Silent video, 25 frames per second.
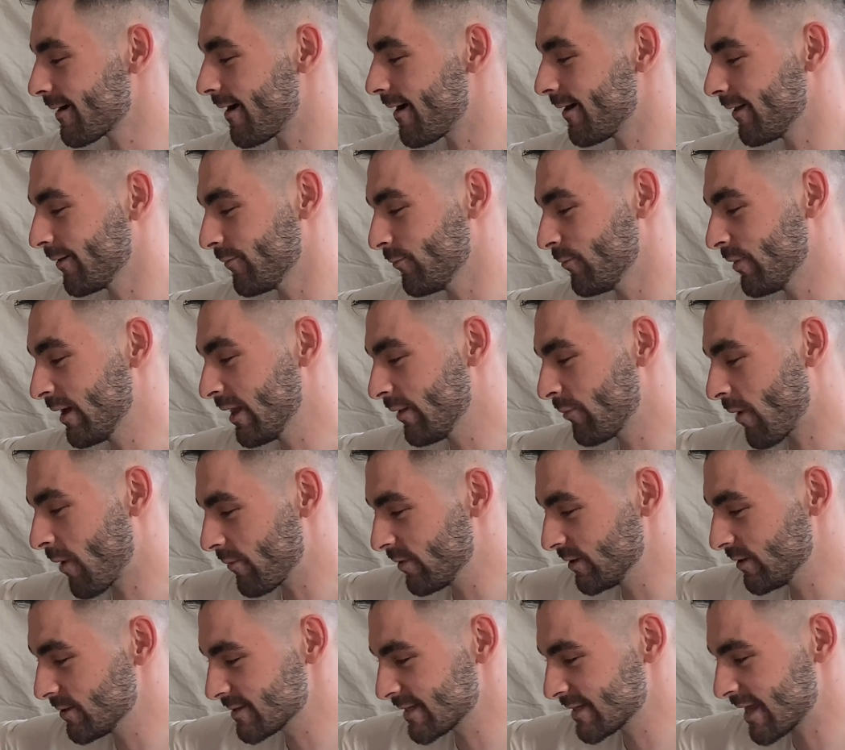We'll
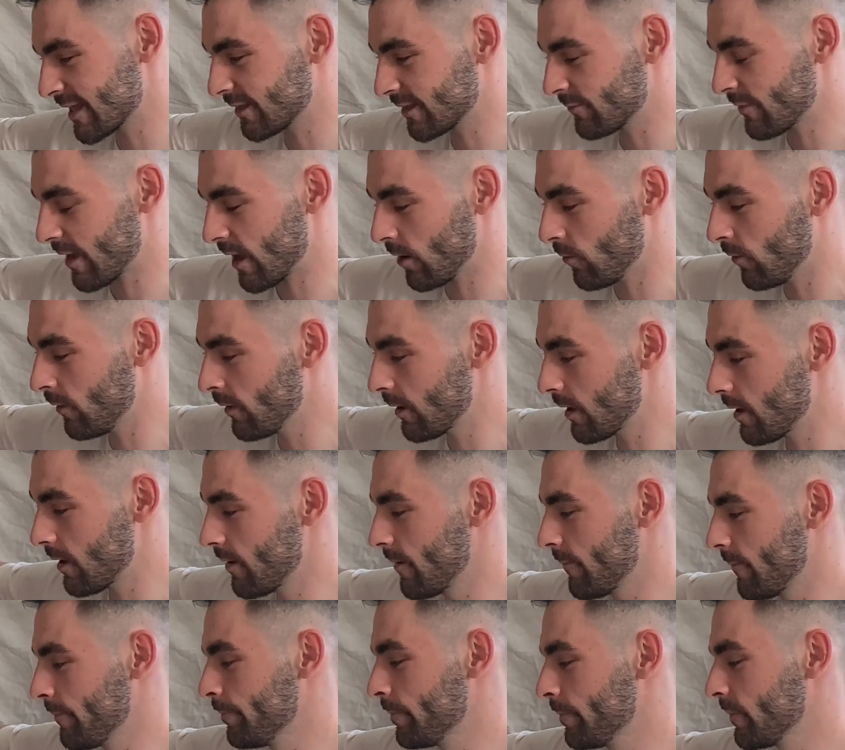probably just get them out
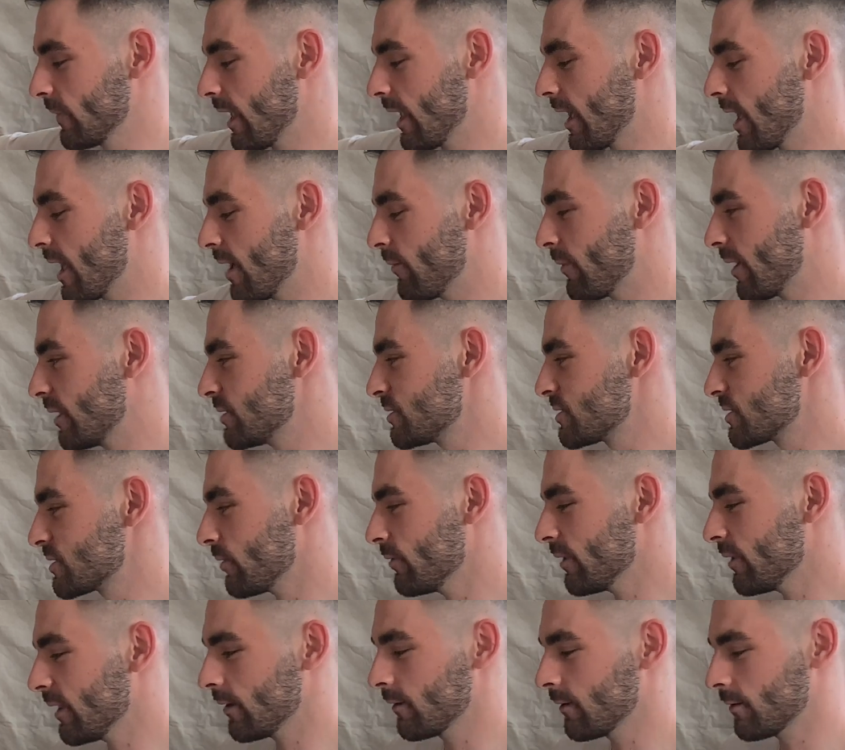and show
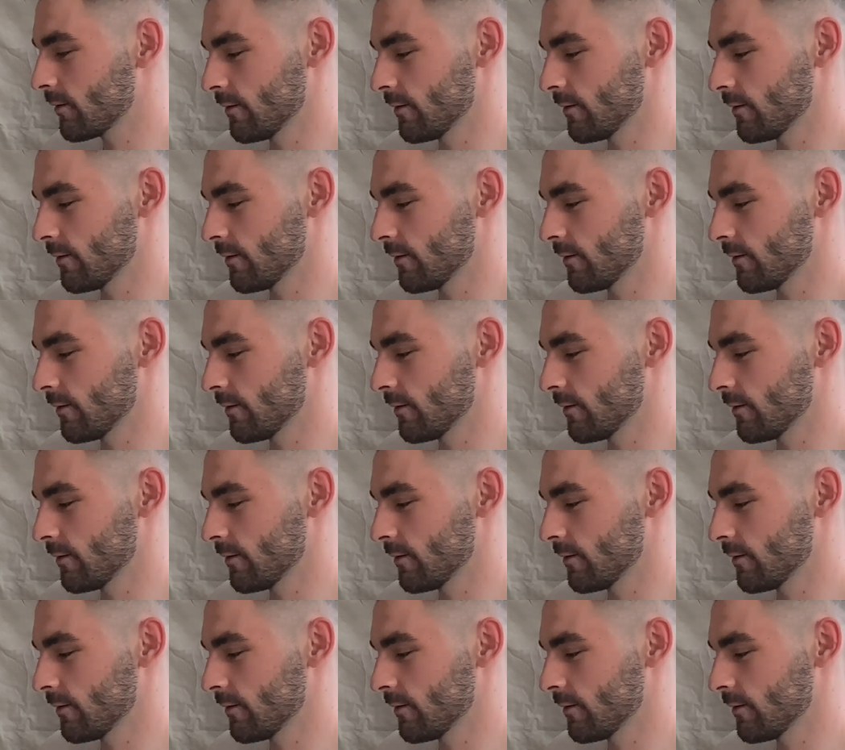you.